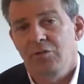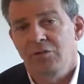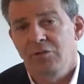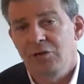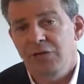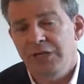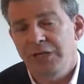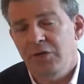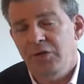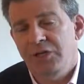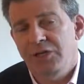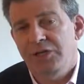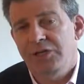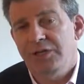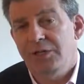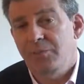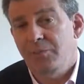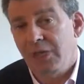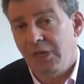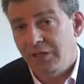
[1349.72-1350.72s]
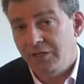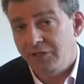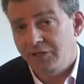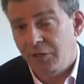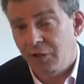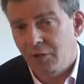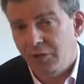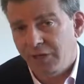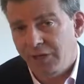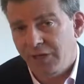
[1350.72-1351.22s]
Decreases in
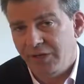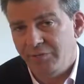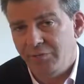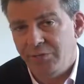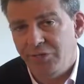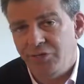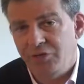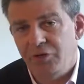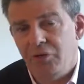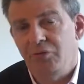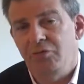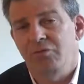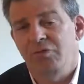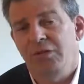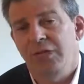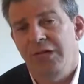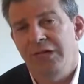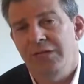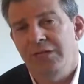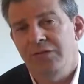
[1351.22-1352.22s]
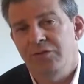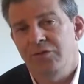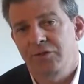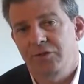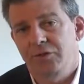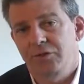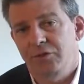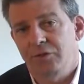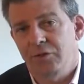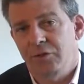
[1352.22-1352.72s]
melatonin have been shown related
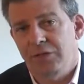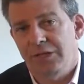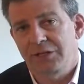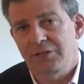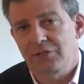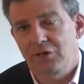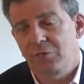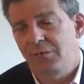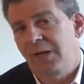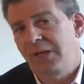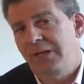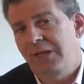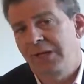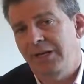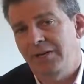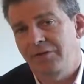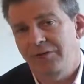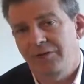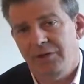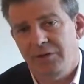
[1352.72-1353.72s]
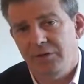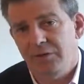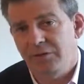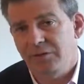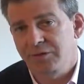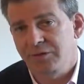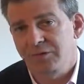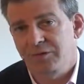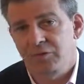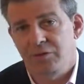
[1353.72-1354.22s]
to electromagnetic
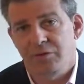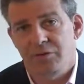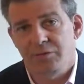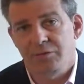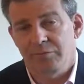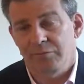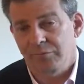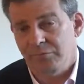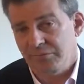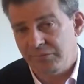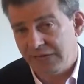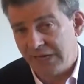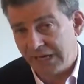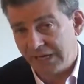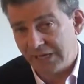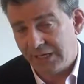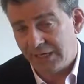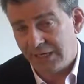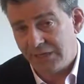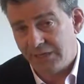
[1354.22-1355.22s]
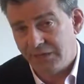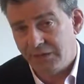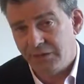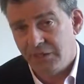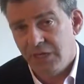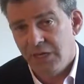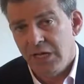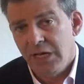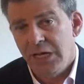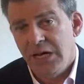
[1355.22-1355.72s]
fields for decades.
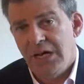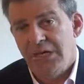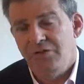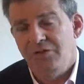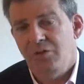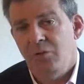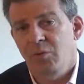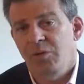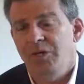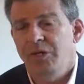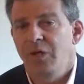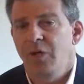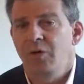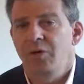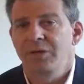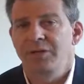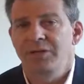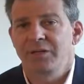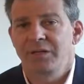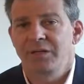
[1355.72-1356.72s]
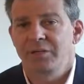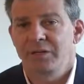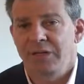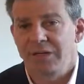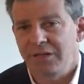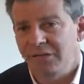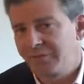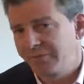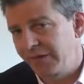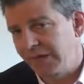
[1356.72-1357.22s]
And so we know it
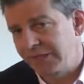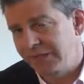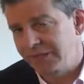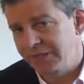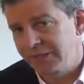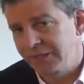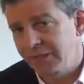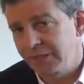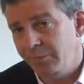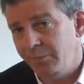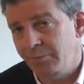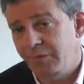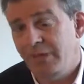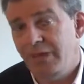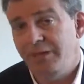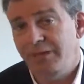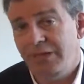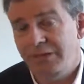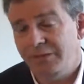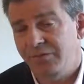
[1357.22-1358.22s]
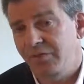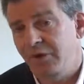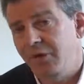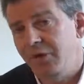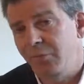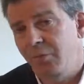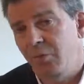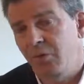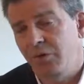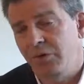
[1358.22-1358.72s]
affects sleep, and that's very
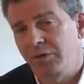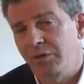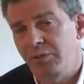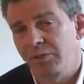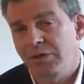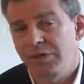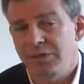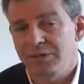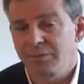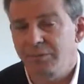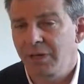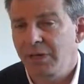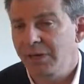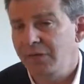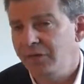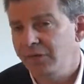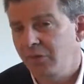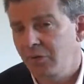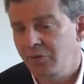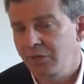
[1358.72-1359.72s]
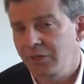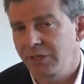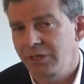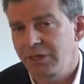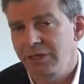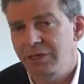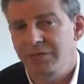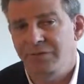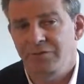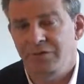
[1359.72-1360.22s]
important because melatonin
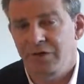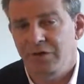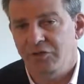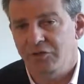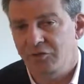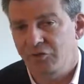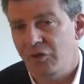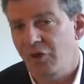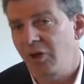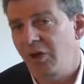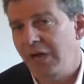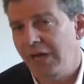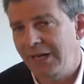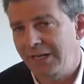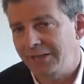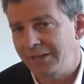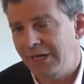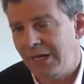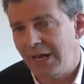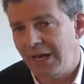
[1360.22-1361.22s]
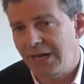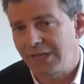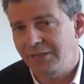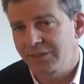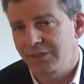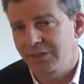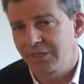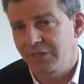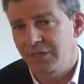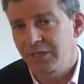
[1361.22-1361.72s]
is a very strong
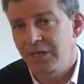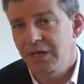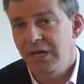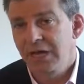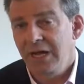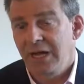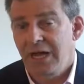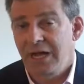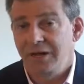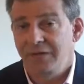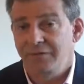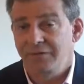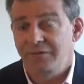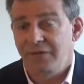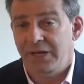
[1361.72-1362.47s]
antioxidant and